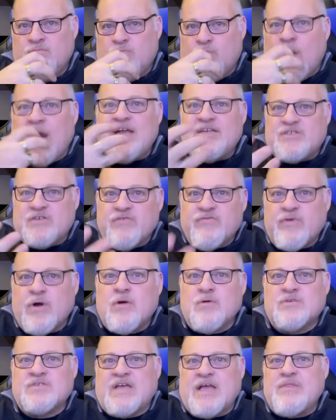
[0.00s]
right to
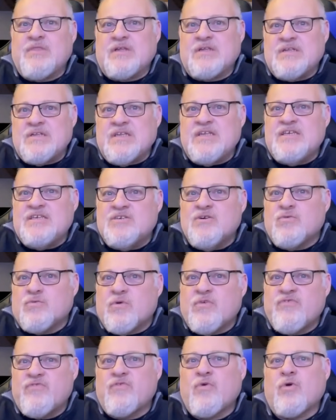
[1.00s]
vote and the legal
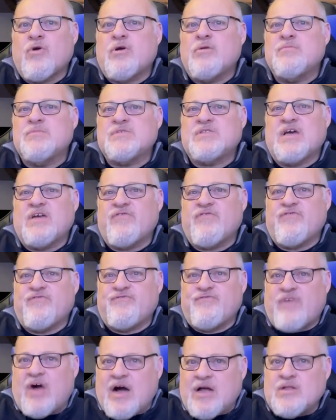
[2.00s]
reforms that
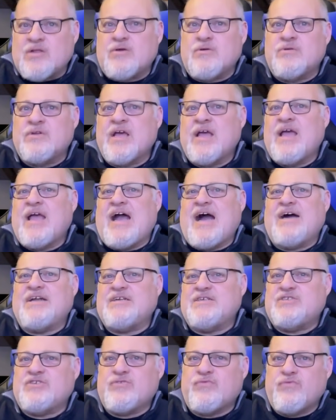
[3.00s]
followed
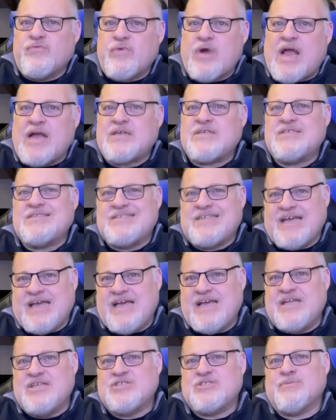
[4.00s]
had a direct,
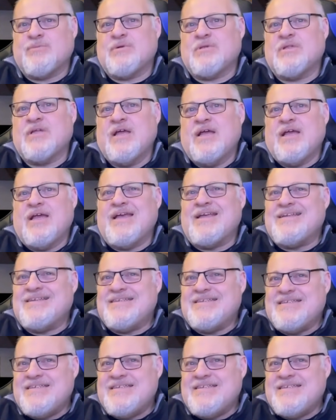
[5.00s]
tangible, and